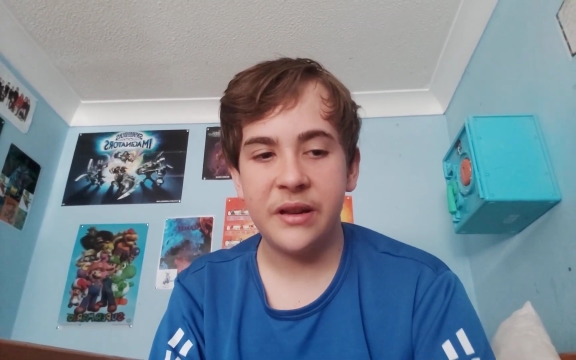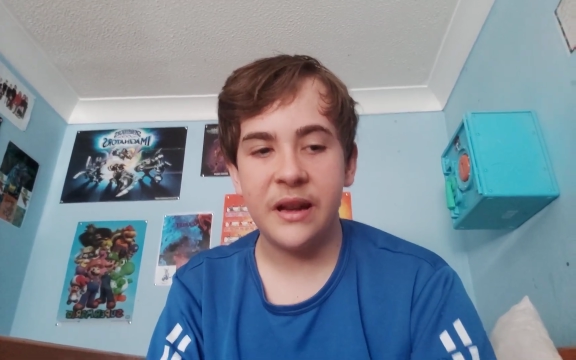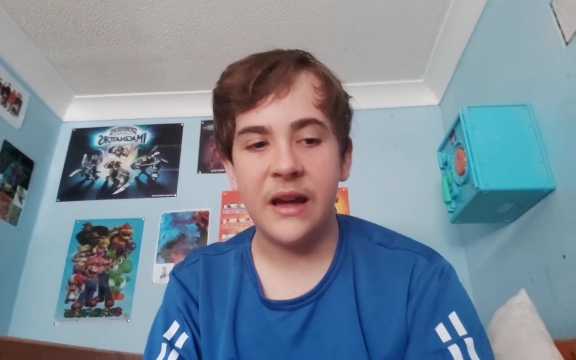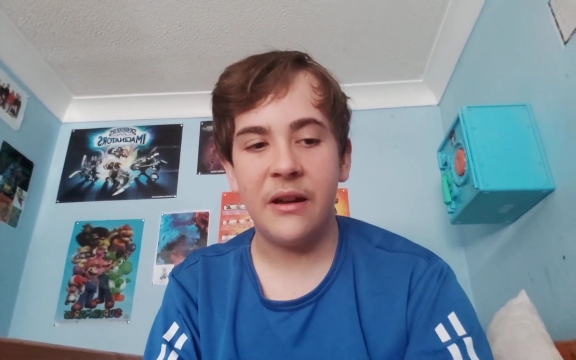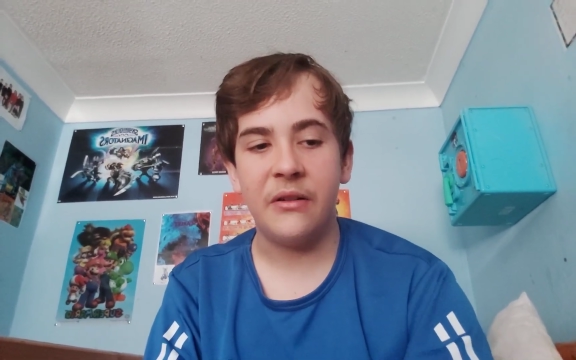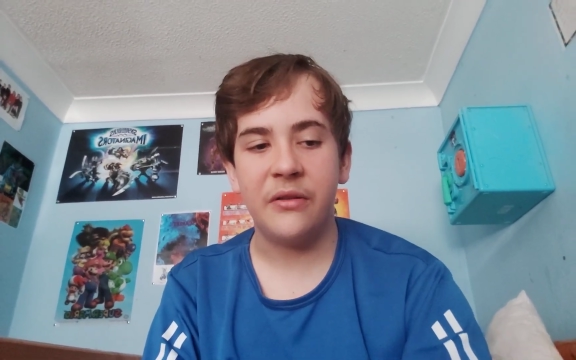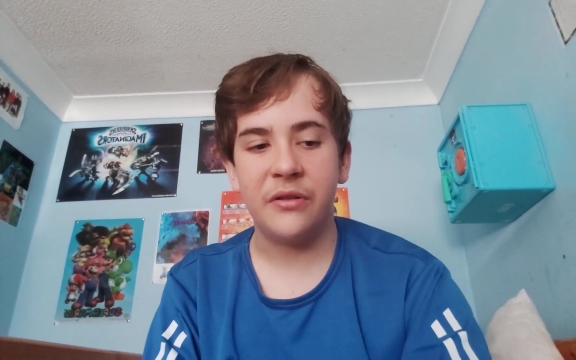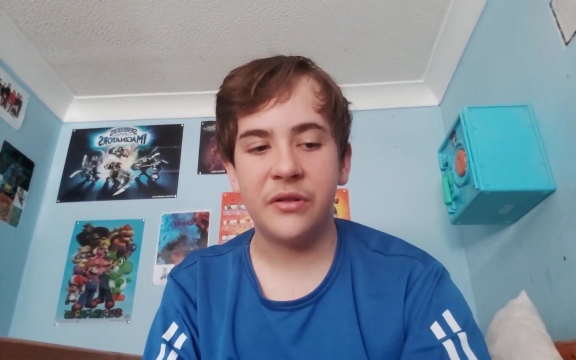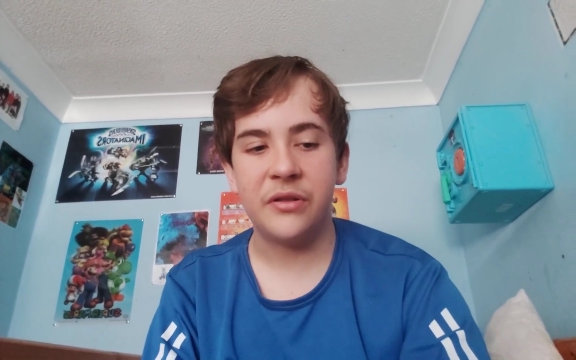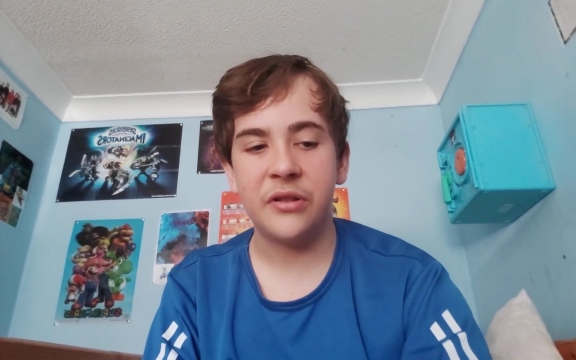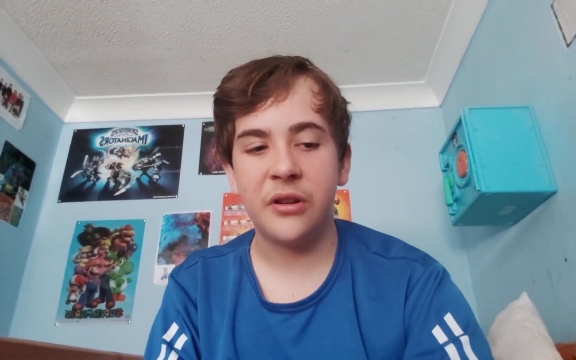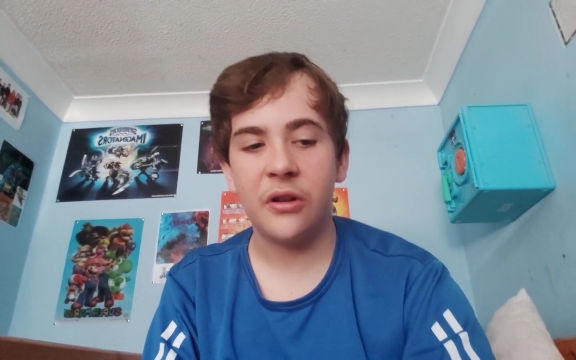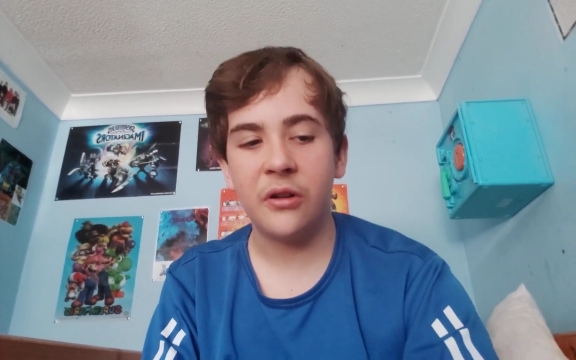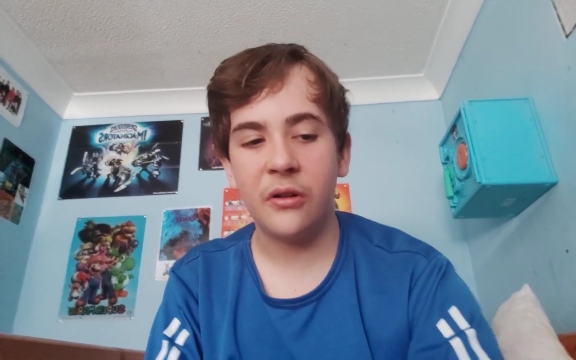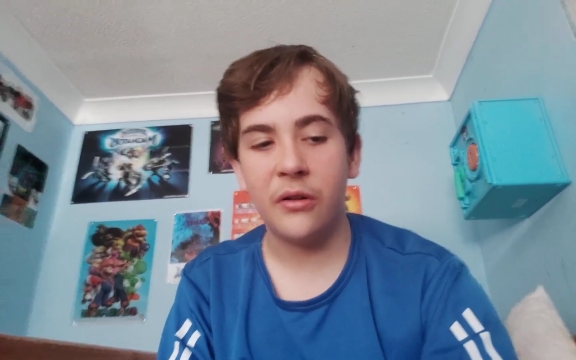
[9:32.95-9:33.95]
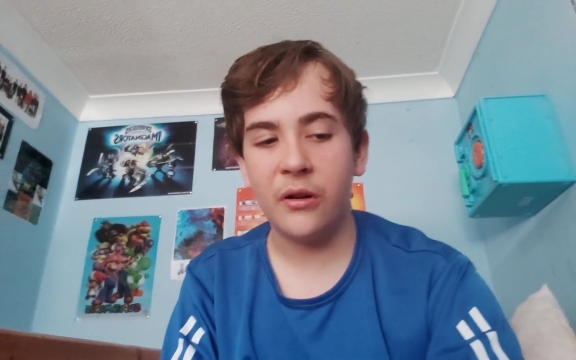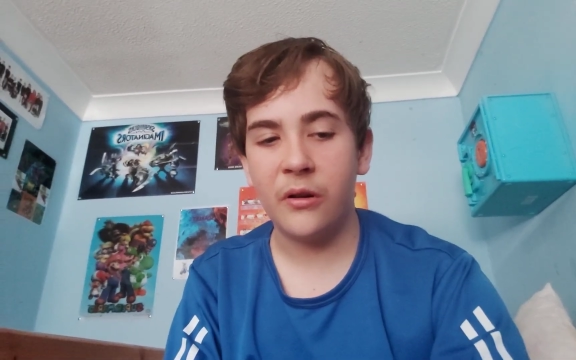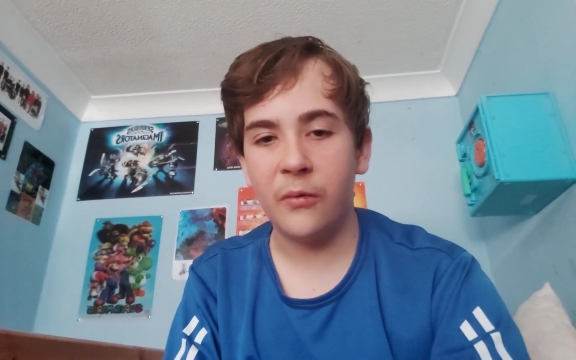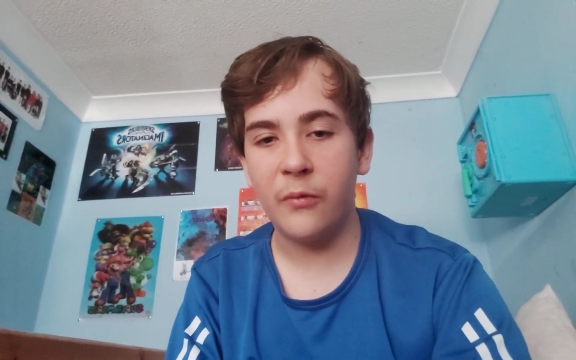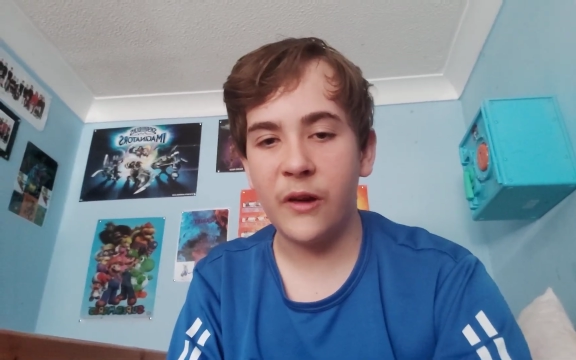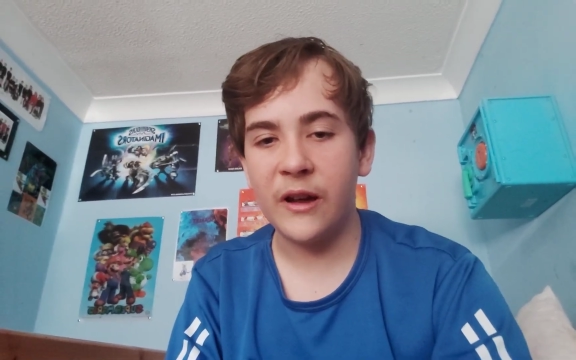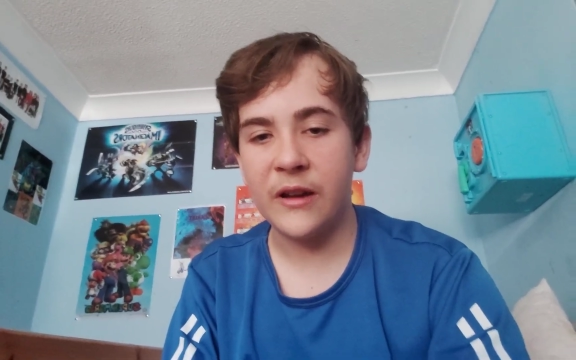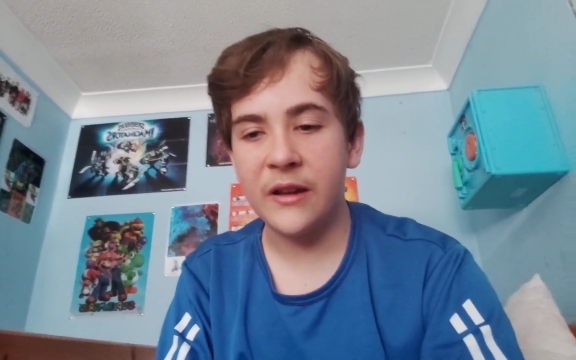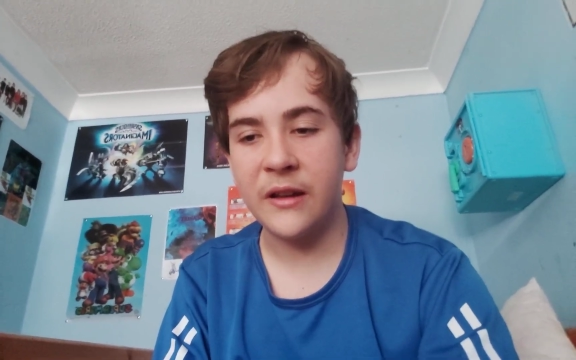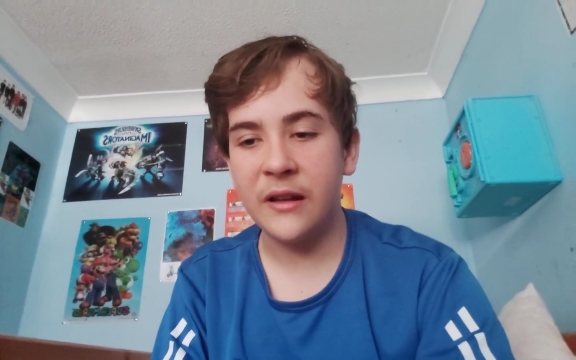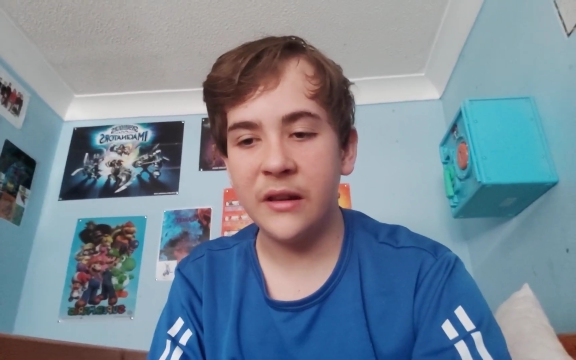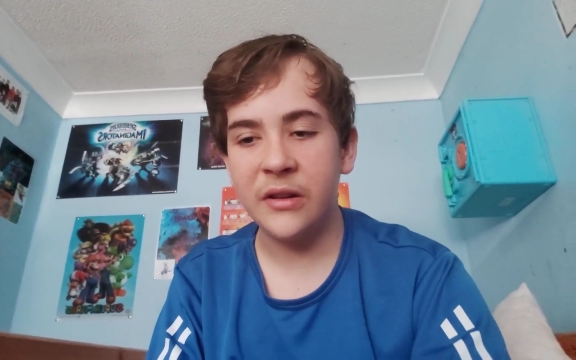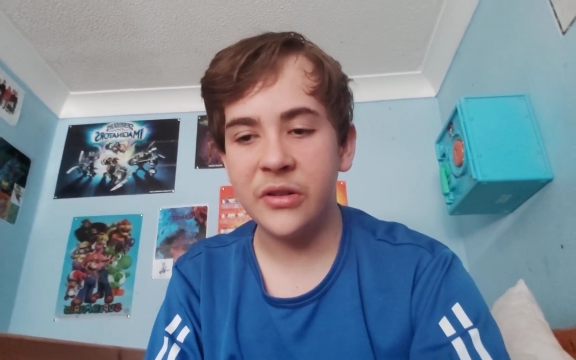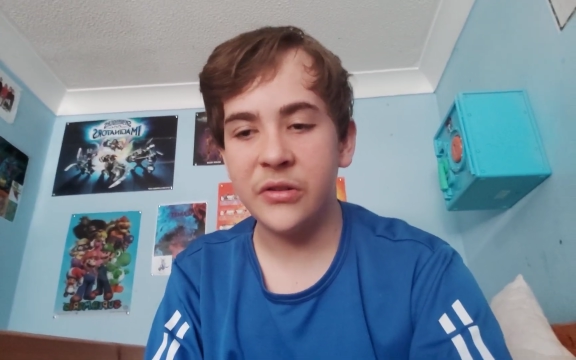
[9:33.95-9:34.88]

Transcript: and your awakenings,